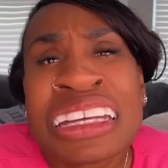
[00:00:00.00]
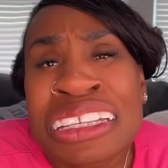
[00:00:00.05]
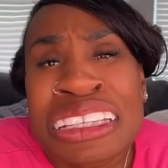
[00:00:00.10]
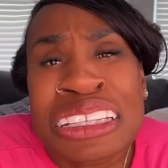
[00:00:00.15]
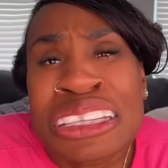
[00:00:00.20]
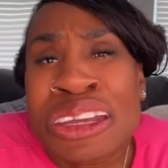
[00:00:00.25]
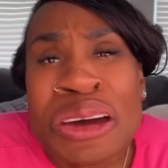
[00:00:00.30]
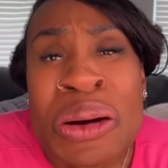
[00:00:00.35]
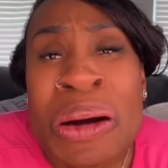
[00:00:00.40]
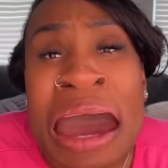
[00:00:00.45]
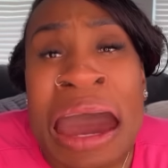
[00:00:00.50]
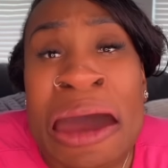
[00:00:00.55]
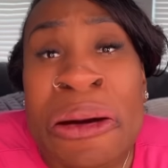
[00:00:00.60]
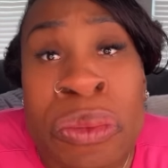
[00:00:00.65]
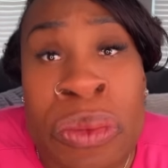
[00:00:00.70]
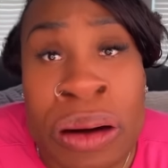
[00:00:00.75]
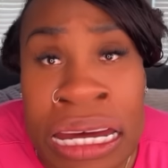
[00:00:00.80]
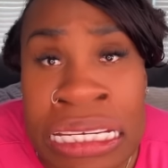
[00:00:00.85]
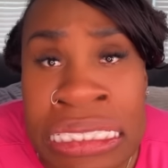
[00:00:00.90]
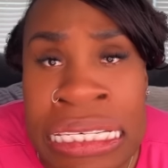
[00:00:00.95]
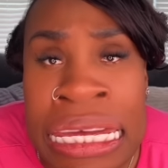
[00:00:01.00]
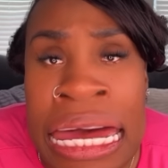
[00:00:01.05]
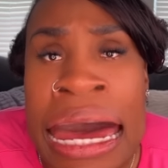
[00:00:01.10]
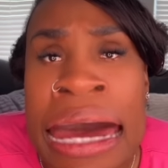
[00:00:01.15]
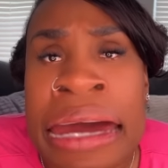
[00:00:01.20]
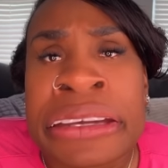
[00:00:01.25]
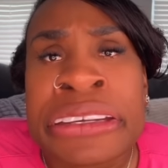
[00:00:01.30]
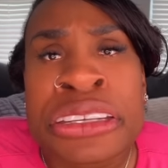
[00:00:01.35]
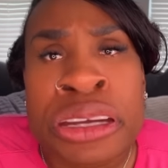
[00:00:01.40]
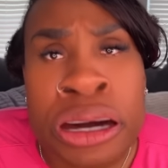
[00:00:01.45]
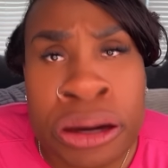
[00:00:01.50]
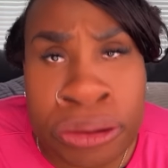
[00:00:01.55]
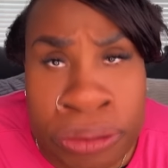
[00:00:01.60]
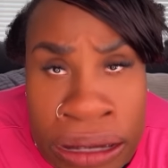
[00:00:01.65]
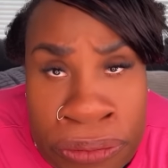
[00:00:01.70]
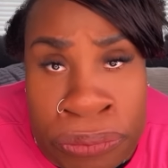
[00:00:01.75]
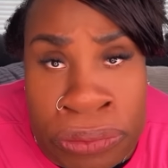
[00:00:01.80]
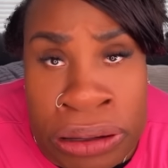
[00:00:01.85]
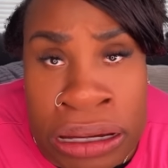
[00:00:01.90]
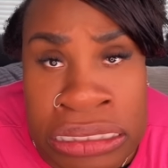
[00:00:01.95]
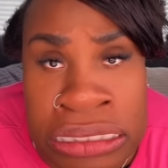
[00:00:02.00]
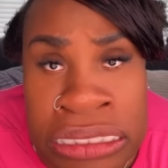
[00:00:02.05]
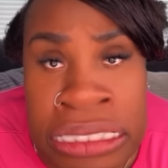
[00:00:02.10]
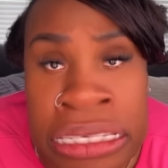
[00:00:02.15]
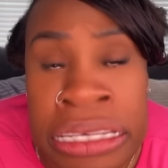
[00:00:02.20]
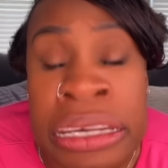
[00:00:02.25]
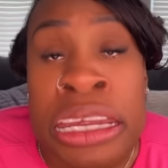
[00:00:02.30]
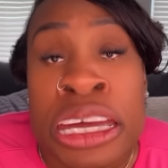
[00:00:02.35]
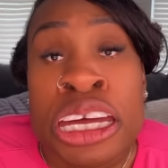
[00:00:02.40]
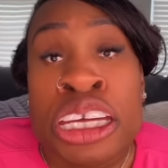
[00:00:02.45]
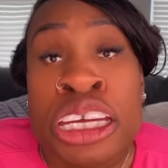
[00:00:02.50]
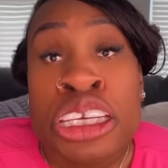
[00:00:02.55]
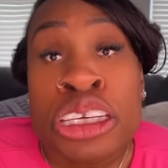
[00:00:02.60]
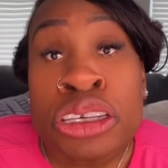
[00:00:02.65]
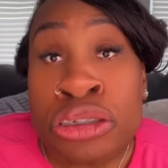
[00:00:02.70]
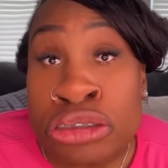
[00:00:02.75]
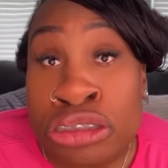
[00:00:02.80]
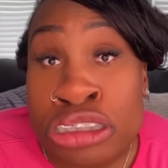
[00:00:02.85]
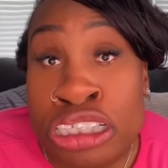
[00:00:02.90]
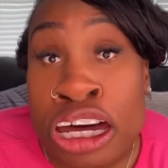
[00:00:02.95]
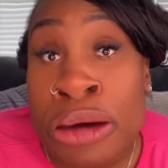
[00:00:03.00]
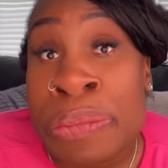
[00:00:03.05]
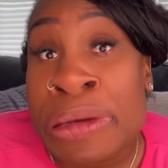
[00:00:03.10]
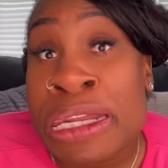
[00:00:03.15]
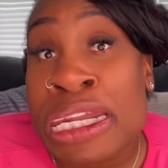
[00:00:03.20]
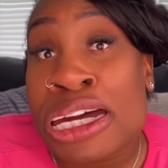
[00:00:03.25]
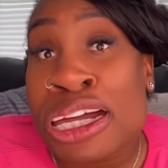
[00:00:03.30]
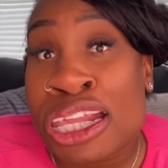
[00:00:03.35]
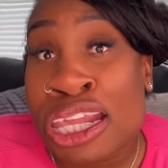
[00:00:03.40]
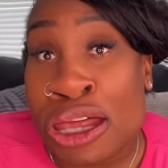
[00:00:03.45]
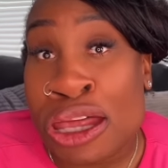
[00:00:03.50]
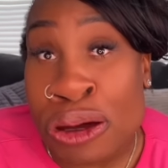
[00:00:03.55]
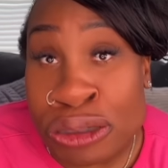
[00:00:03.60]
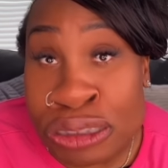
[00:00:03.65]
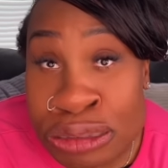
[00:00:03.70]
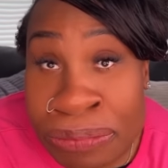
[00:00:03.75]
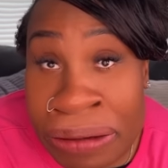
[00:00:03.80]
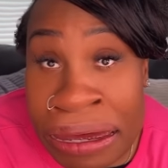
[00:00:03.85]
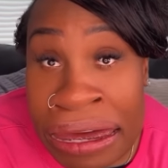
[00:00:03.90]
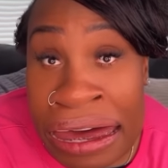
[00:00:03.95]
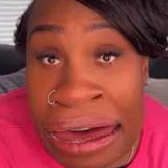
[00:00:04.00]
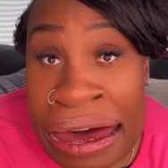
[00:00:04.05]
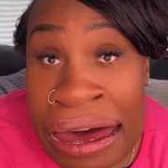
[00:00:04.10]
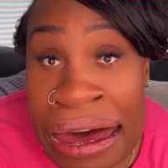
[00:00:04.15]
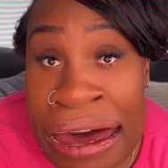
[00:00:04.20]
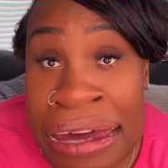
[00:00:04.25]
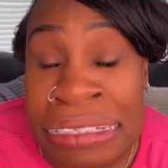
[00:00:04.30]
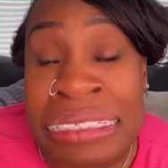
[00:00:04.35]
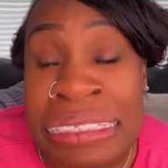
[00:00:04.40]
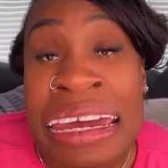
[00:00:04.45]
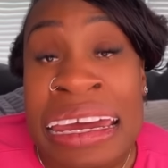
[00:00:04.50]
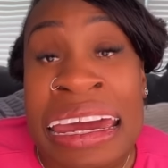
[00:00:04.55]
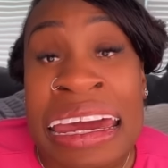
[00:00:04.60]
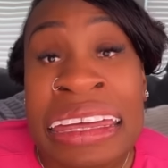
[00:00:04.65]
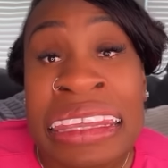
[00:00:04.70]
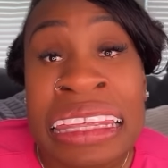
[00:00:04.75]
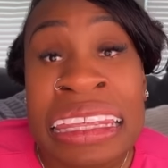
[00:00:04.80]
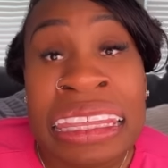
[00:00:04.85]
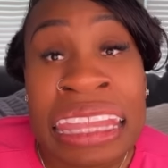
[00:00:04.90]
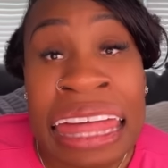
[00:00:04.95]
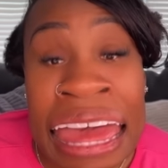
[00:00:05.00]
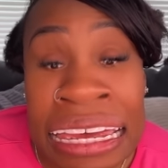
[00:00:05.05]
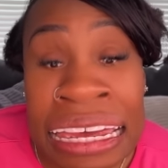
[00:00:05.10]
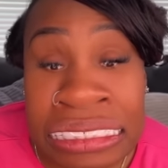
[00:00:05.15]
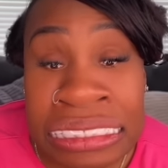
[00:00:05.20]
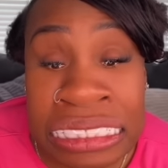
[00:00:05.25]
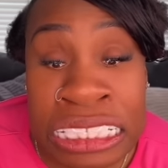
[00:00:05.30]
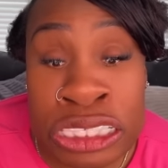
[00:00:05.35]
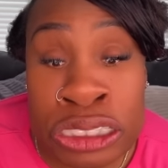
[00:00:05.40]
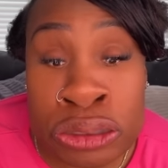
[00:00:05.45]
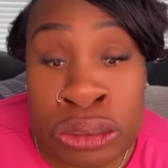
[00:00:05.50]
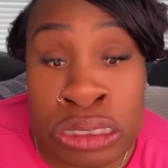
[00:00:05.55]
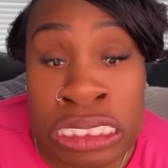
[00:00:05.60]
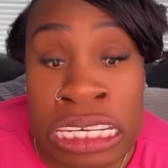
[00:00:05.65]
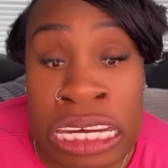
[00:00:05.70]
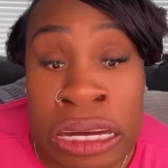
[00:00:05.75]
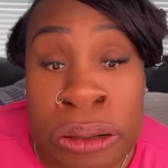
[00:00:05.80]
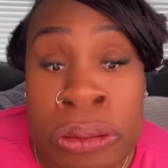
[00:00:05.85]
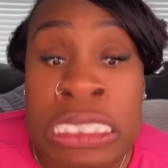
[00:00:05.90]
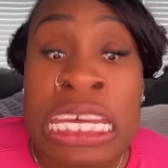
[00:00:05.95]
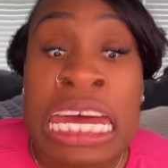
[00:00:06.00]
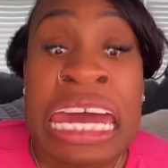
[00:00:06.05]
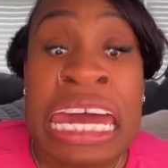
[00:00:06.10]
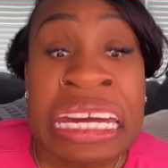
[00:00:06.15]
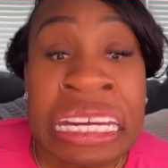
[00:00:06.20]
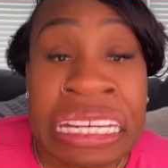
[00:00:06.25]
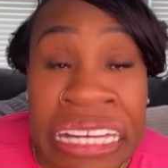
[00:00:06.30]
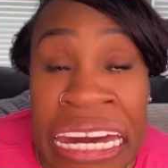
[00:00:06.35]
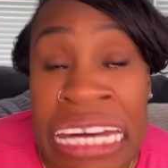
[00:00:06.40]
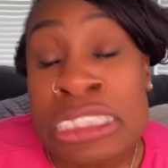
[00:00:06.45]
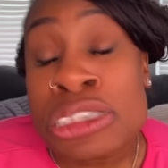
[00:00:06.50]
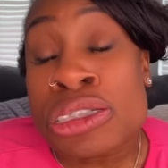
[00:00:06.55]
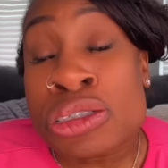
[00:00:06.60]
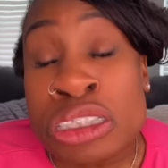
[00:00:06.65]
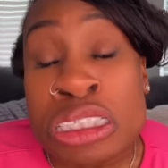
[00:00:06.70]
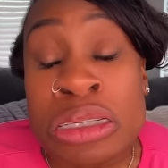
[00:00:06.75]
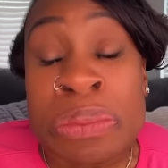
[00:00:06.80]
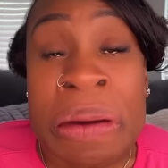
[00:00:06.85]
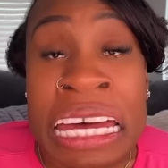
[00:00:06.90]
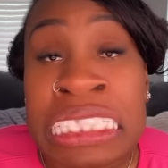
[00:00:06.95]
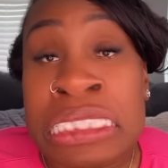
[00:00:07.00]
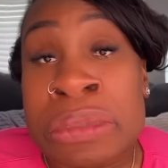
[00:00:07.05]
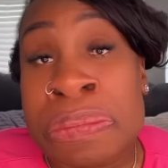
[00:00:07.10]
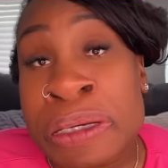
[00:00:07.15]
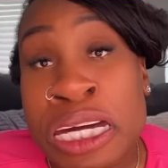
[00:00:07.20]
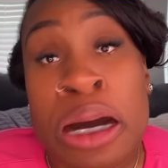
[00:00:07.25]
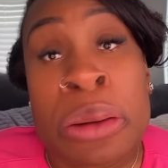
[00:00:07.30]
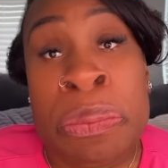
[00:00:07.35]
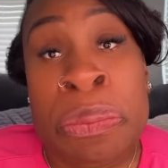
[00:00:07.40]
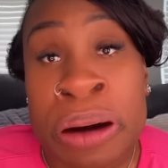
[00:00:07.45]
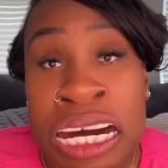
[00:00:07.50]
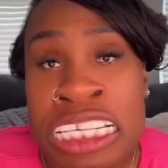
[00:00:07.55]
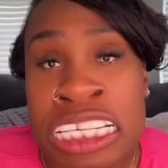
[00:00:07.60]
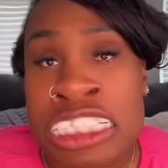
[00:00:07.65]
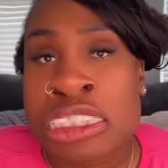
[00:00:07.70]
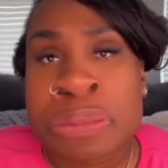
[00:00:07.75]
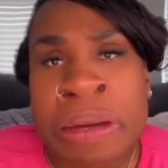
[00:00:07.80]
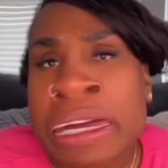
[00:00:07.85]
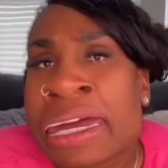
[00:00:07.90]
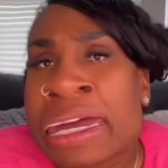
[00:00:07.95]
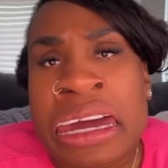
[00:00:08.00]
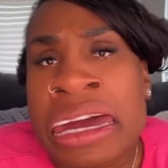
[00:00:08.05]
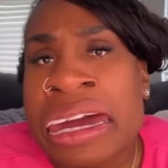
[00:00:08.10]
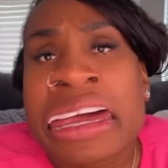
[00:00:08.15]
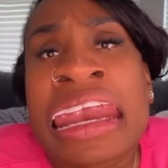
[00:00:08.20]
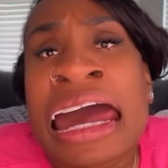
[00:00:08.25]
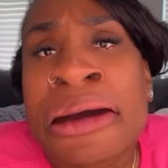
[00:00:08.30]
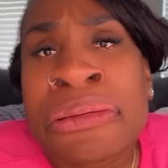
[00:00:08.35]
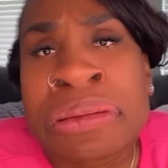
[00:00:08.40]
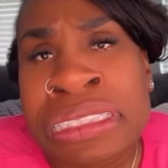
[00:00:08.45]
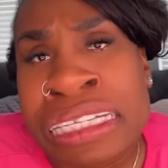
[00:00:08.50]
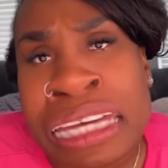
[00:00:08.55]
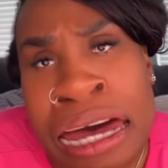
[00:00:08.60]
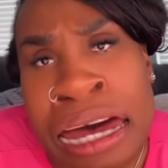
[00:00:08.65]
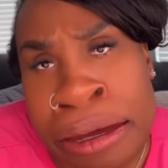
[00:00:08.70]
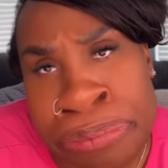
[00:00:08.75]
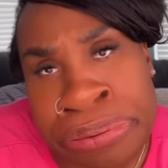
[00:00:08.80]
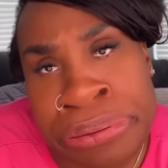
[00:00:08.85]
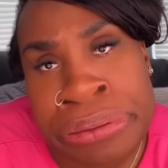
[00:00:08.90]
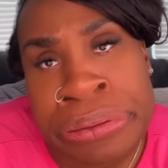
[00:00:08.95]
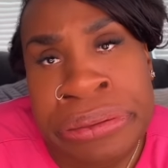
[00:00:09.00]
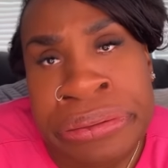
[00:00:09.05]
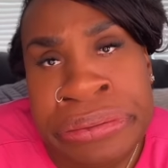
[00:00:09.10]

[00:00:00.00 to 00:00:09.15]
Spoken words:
No, I wasn't. I know I wasn't. You told me to close my eyes, and the last thing you said was, guess who's about to be on punishment, and I was up.